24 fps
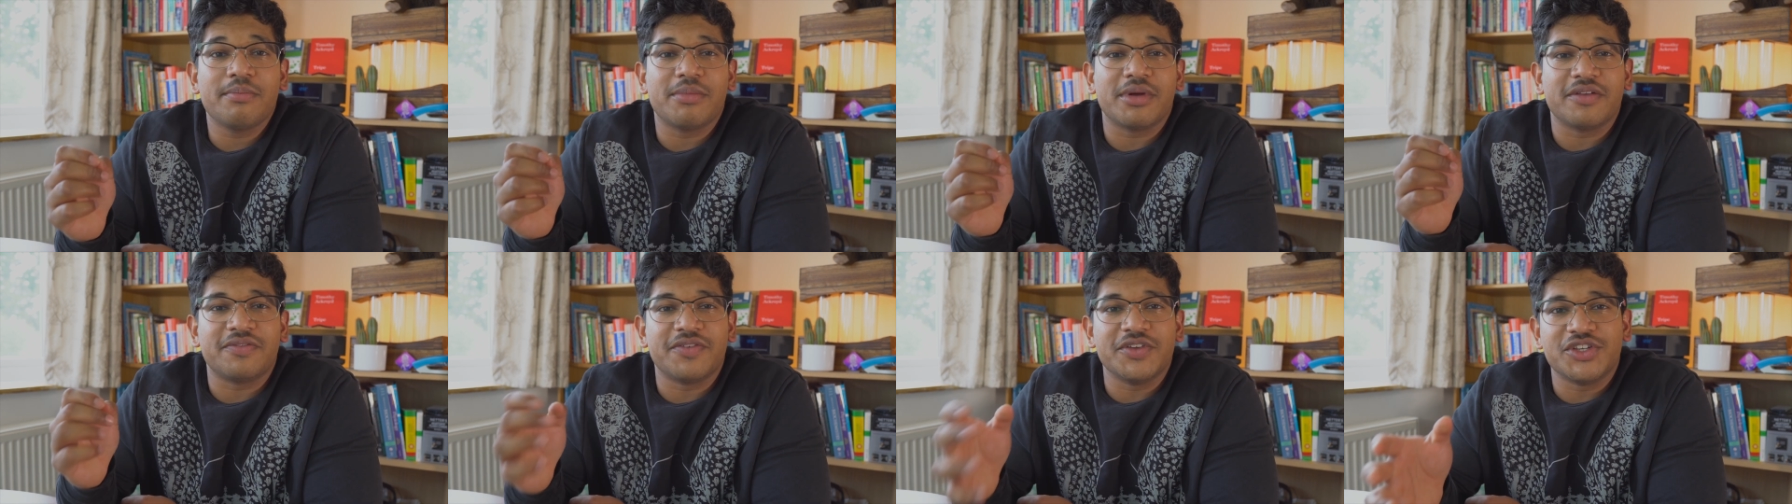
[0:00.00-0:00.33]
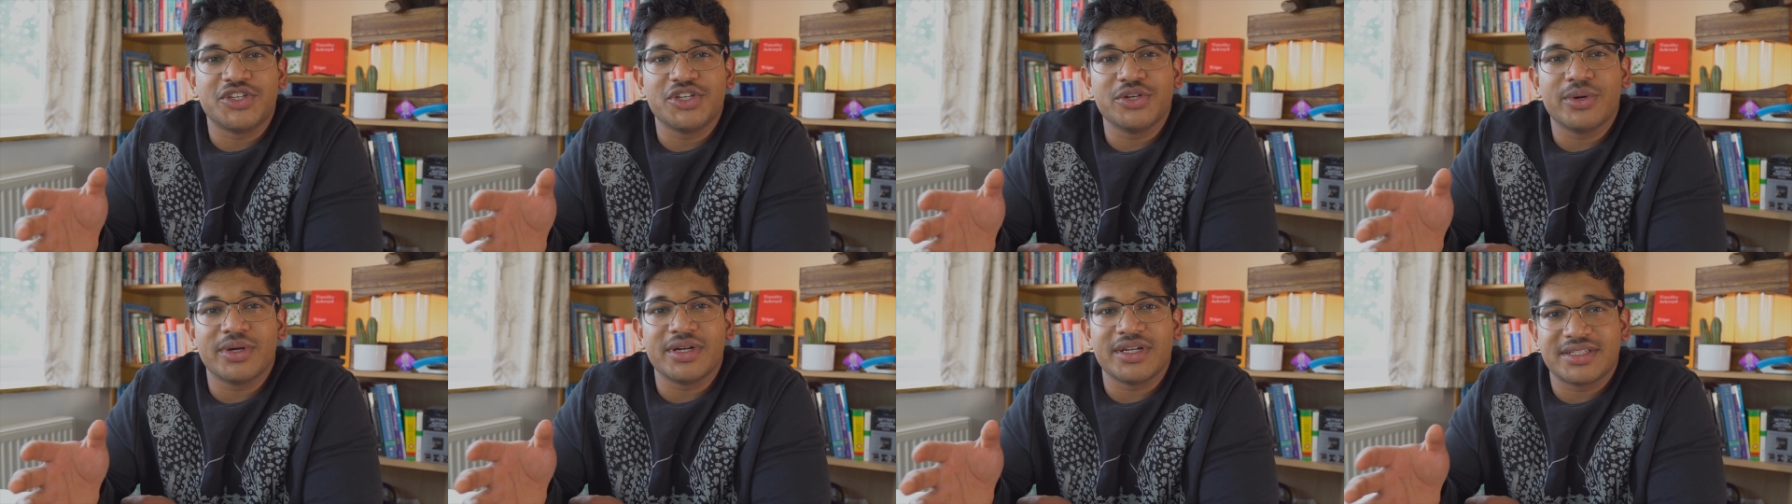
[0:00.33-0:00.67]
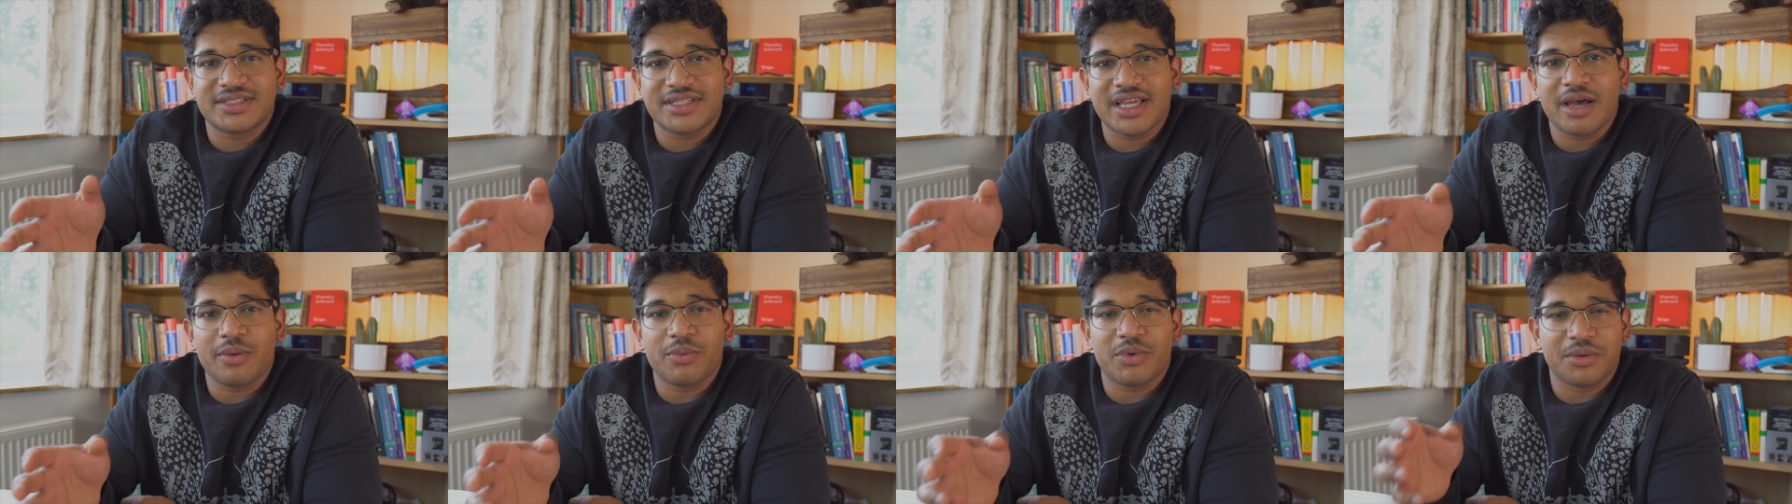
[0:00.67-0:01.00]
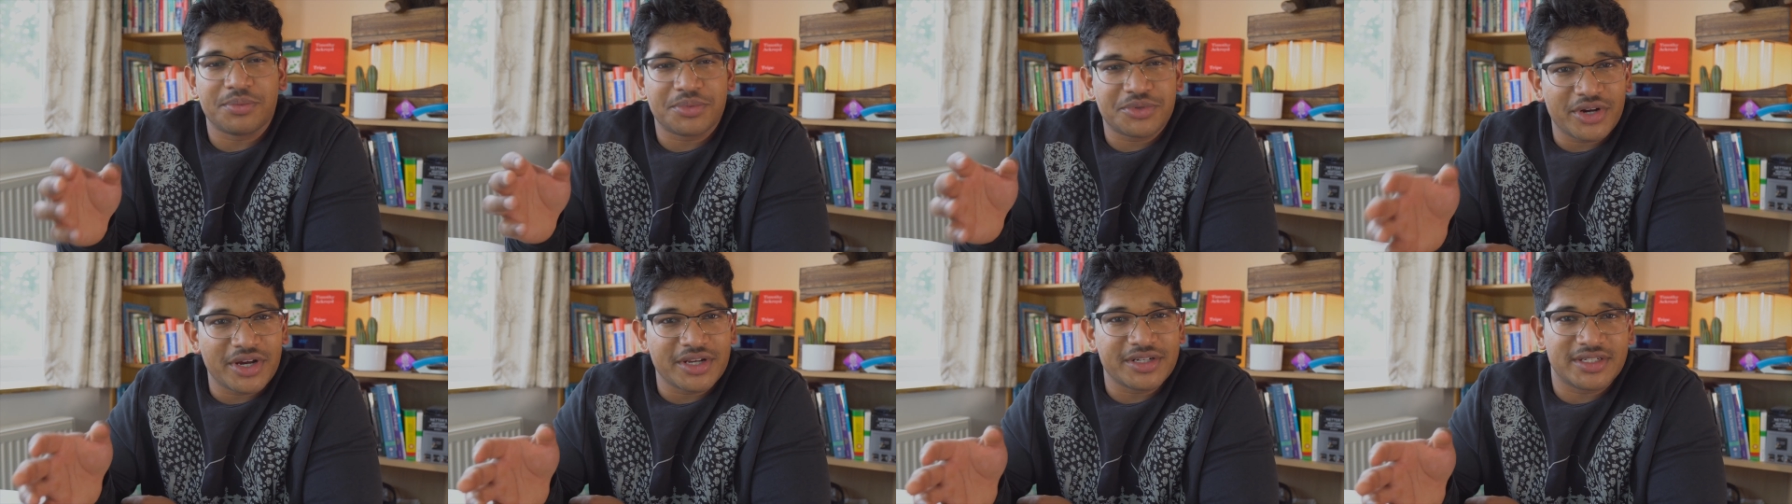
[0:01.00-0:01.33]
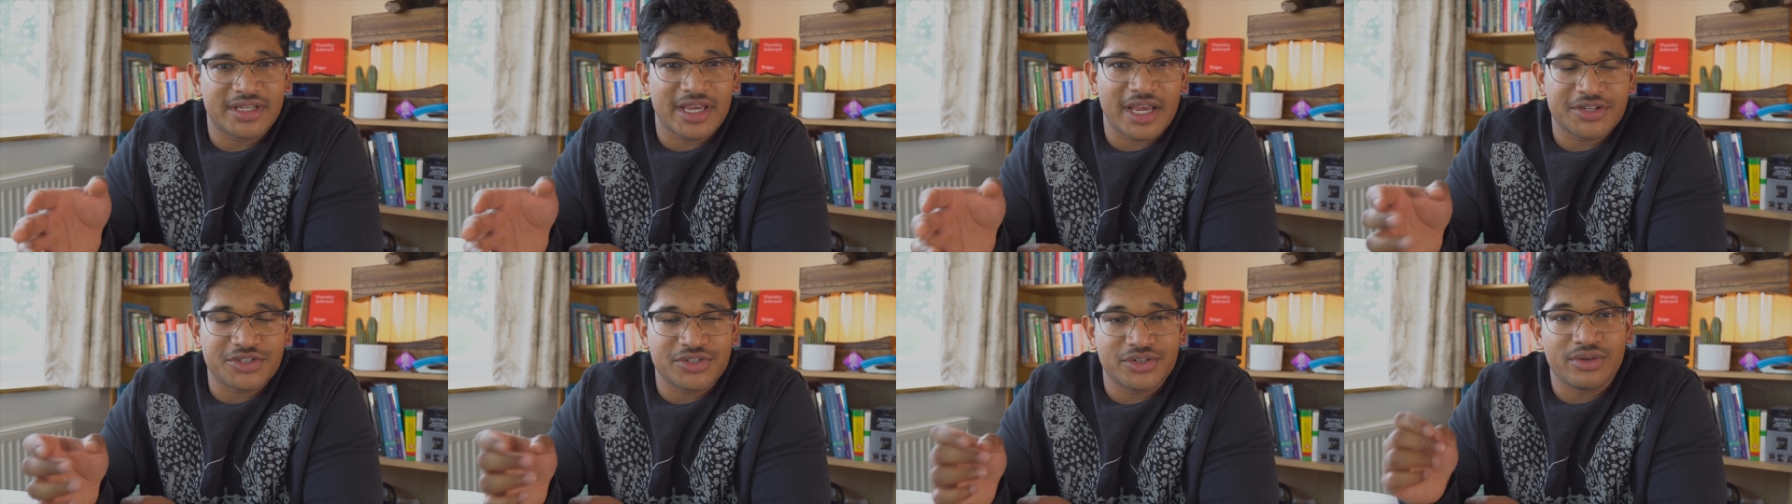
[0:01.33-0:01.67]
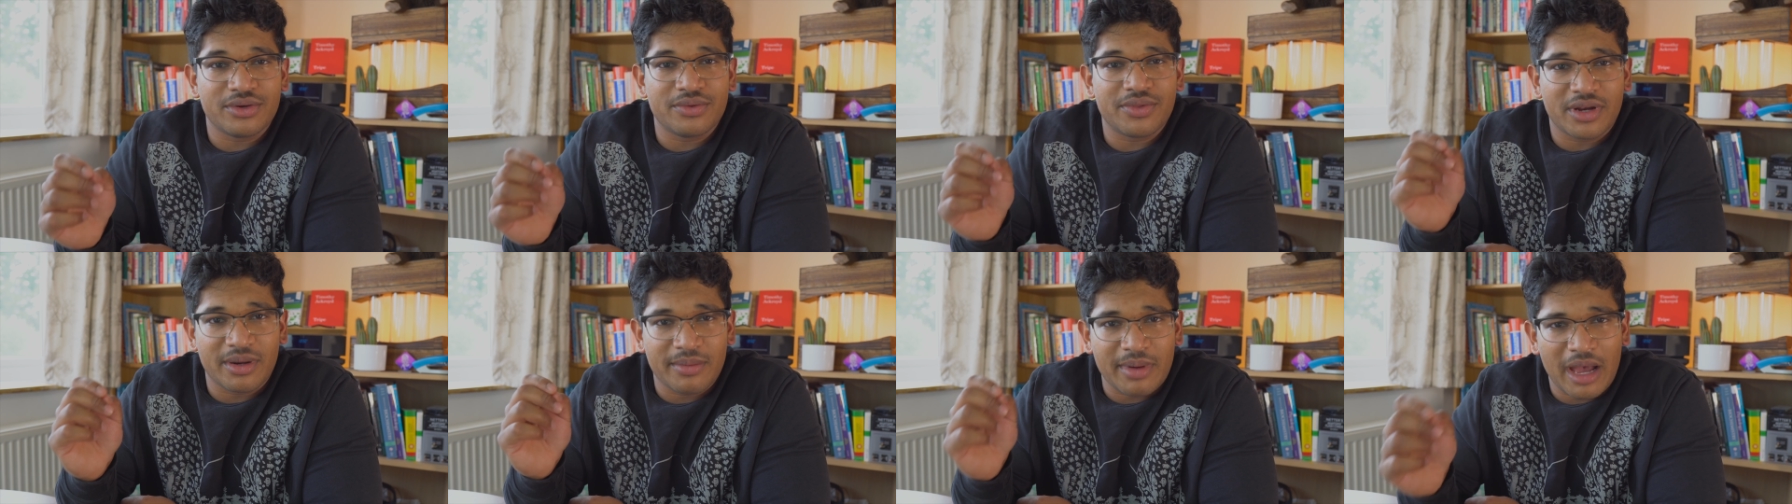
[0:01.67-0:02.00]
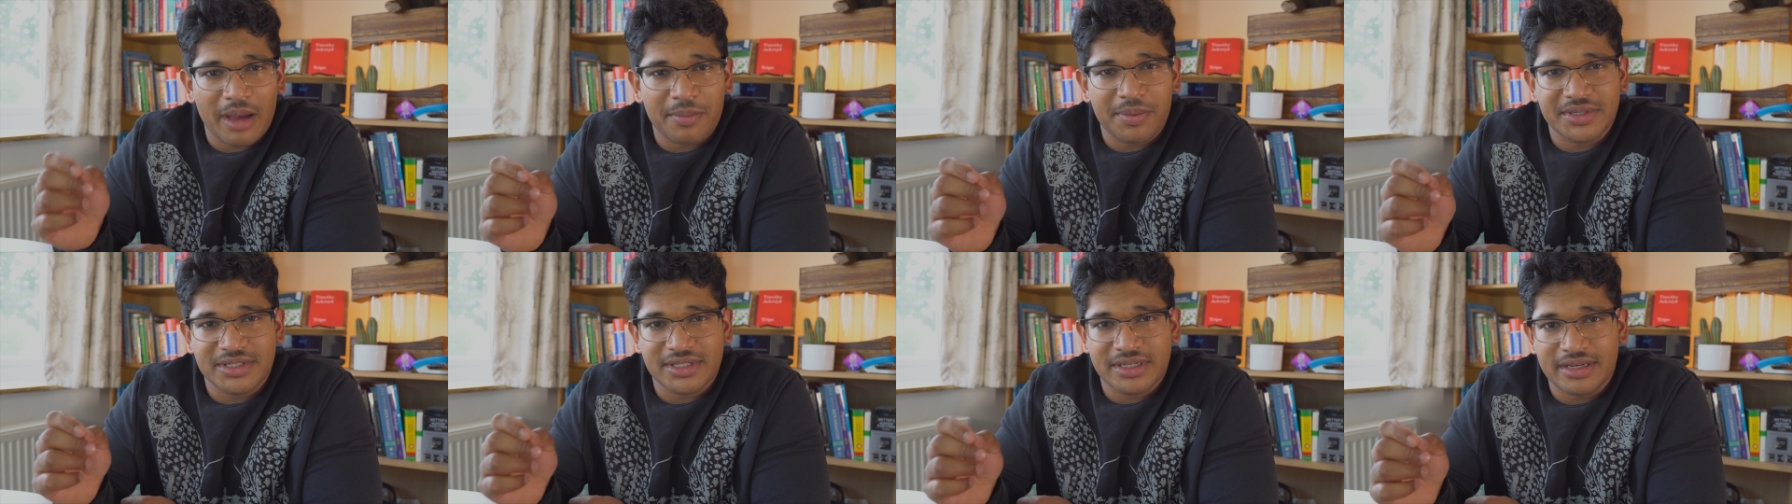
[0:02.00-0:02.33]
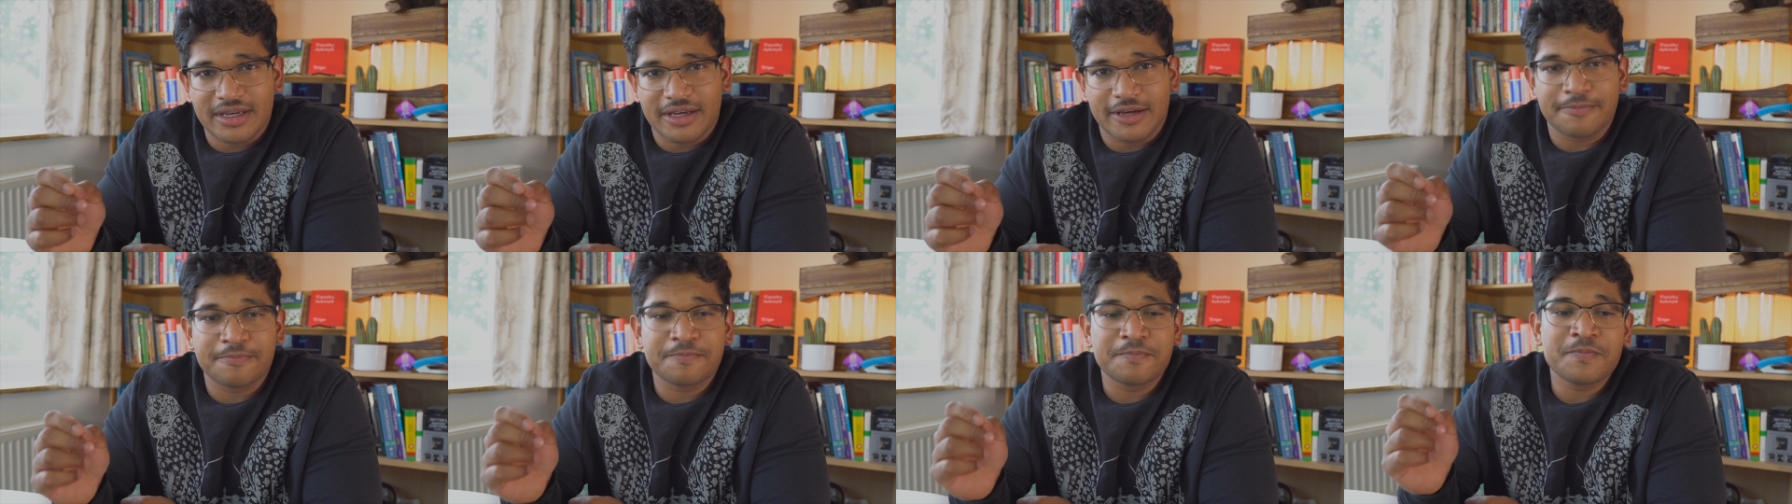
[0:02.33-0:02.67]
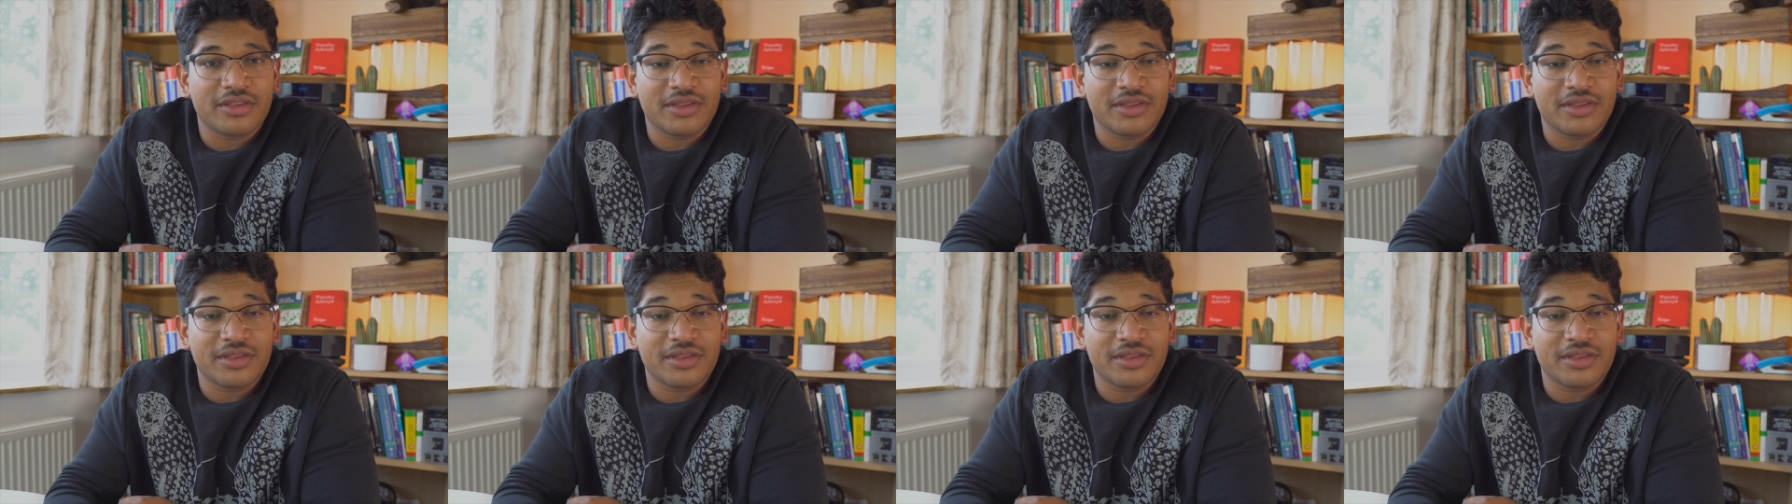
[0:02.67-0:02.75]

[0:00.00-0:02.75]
but if you do understand what I'm trying to get to, then I'm happy to hear.